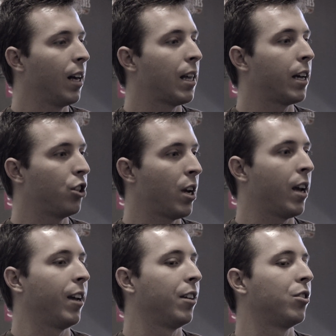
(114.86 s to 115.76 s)
that
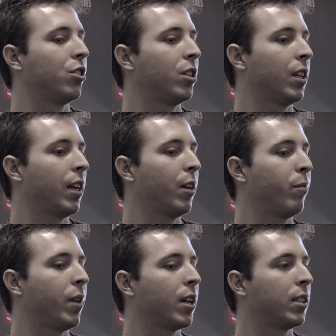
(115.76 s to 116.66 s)
change
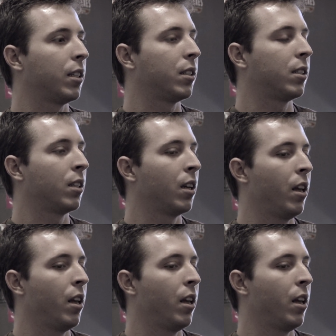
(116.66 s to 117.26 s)
because it's